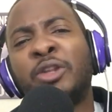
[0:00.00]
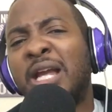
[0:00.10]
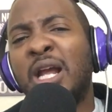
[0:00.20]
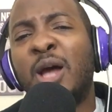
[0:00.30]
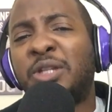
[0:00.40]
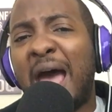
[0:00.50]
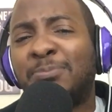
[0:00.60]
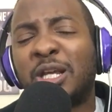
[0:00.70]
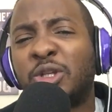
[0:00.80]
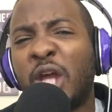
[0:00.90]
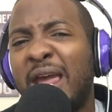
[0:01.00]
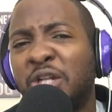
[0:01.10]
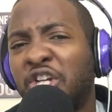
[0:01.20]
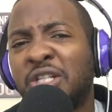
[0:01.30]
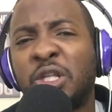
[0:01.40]
they
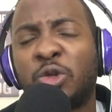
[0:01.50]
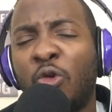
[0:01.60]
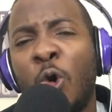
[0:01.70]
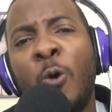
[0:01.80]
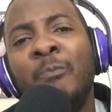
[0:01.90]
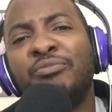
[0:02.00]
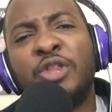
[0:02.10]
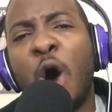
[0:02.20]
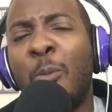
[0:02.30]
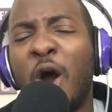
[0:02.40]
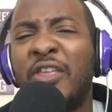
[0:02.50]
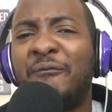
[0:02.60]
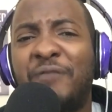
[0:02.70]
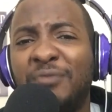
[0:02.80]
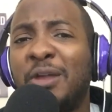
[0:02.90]
adjusted the rule. No more
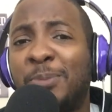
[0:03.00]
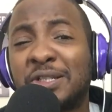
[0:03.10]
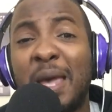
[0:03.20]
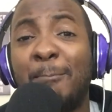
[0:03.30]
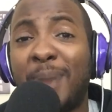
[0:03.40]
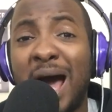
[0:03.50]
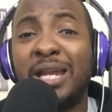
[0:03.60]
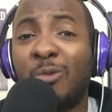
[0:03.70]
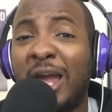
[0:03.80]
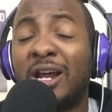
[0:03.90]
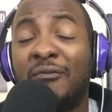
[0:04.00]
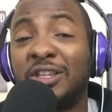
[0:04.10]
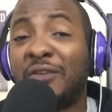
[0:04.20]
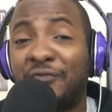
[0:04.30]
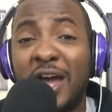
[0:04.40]
than 50% body weight of
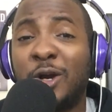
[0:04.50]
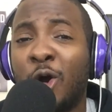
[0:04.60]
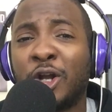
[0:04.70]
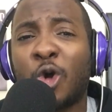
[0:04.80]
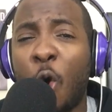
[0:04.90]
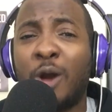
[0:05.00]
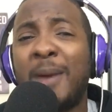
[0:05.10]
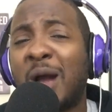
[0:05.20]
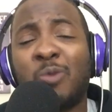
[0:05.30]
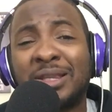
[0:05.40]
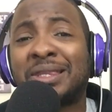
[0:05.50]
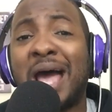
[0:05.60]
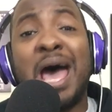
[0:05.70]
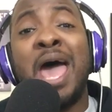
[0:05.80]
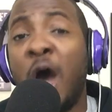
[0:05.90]
a defender on the quarterback. What
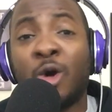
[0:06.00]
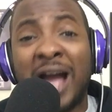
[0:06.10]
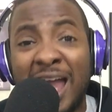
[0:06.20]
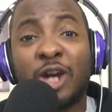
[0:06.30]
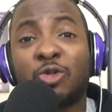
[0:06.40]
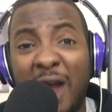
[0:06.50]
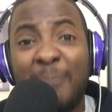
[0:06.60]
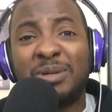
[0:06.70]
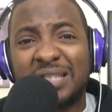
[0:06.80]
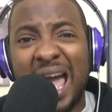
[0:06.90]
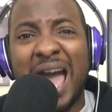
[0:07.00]
the hell kind of crap is